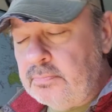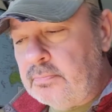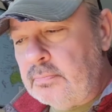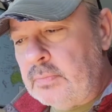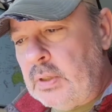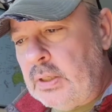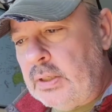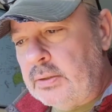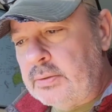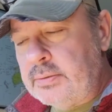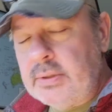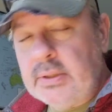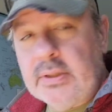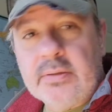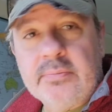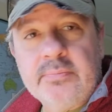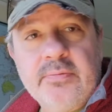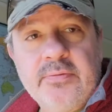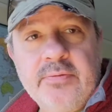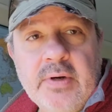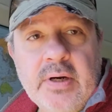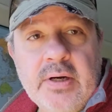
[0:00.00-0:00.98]
You
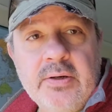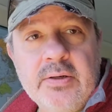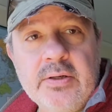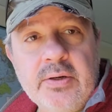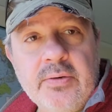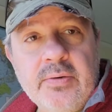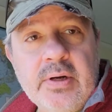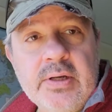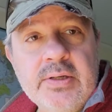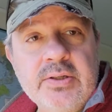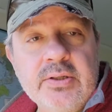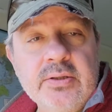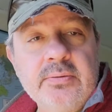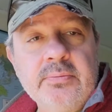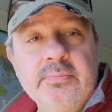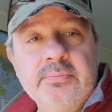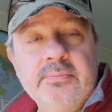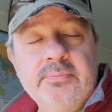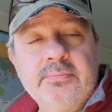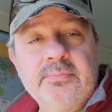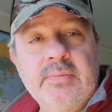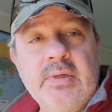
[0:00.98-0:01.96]
can fire your agent.
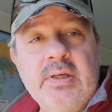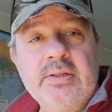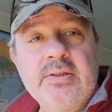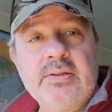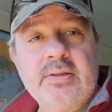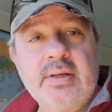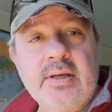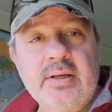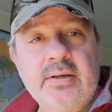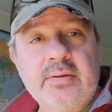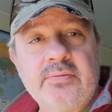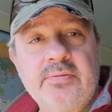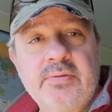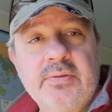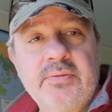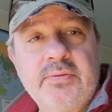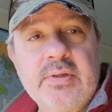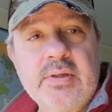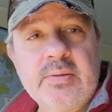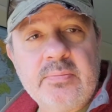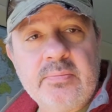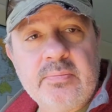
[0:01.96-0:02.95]
He's taking
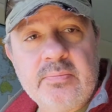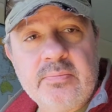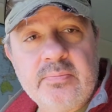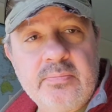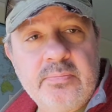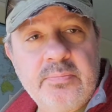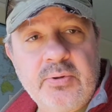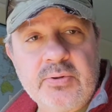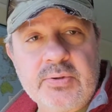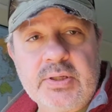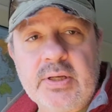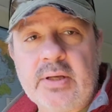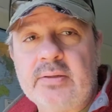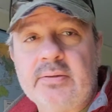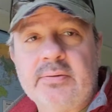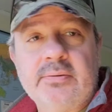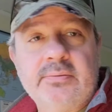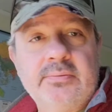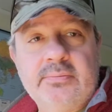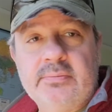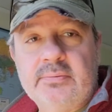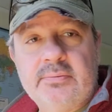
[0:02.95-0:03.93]
15%.
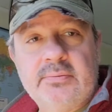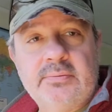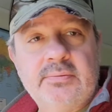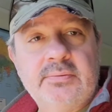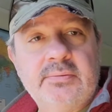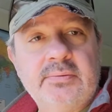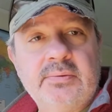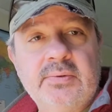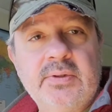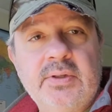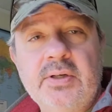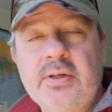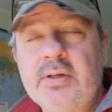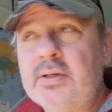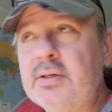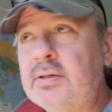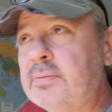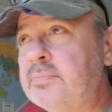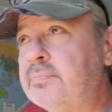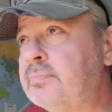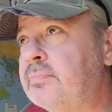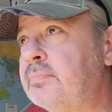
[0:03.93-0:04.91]

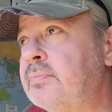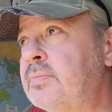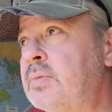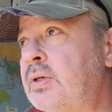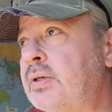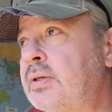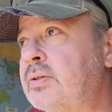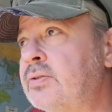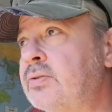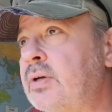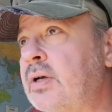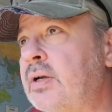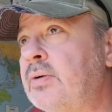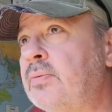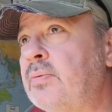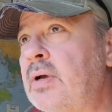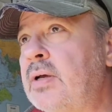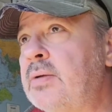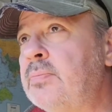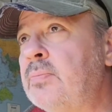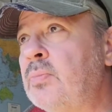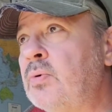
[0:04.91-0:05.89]
You can try to
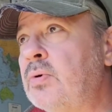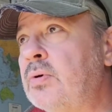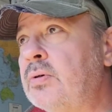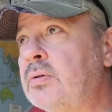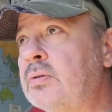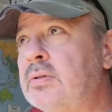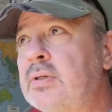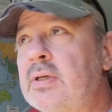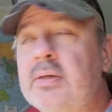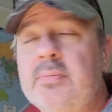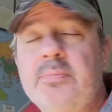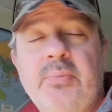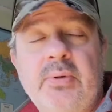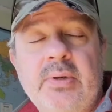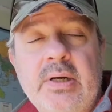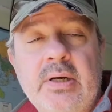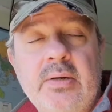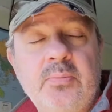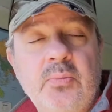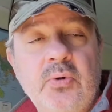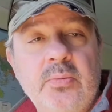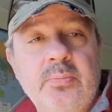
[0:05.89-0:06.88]
write more and put
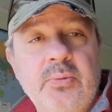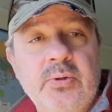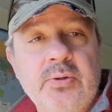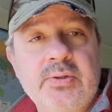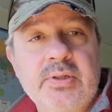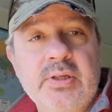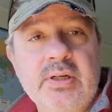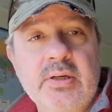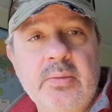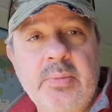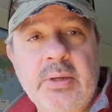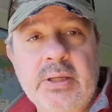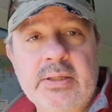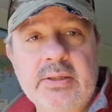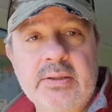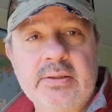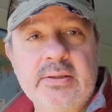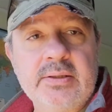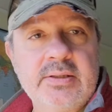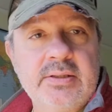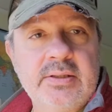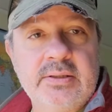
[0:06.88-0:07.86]
out more books
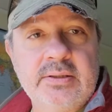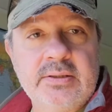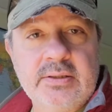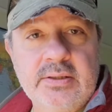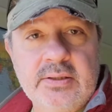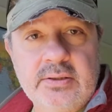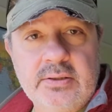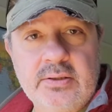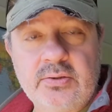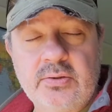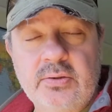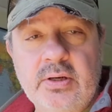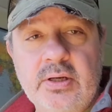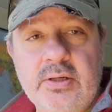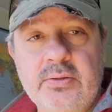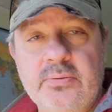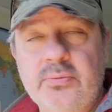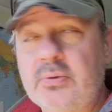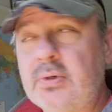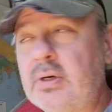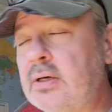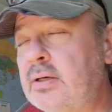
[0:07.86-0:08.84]
independently to try
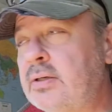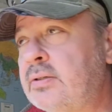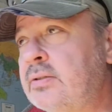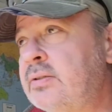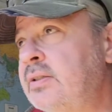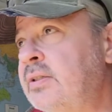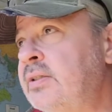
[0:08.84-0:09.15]
to